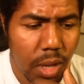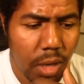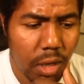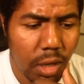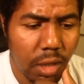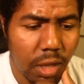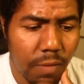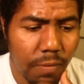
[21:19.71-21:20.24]

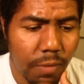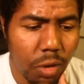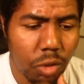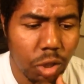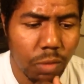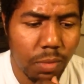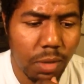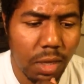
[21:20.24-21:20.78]
This envelope
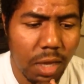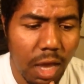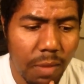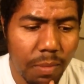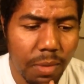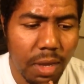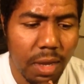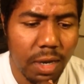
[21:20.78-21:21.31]
should be
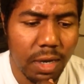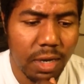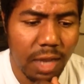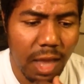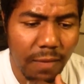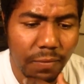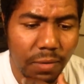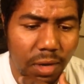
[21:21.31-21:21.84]
kept
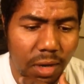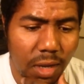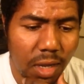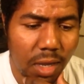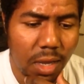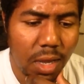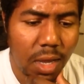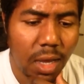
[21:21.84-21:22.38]

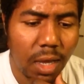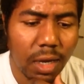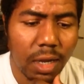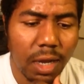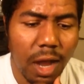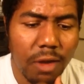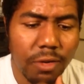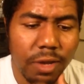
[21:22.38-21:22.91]
indefinitely in the
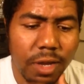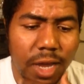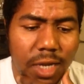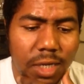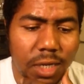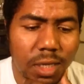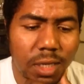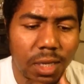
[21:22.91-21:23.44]

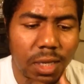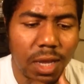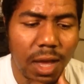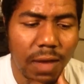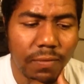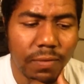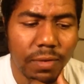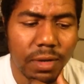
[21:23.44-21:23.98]
congregation's
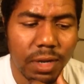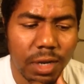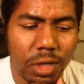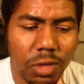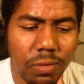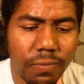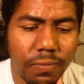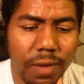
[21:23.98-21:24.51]

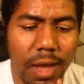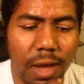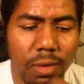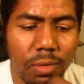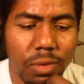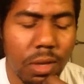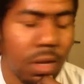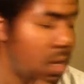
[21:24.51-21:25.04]
confidential
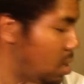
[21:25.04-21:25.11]
files.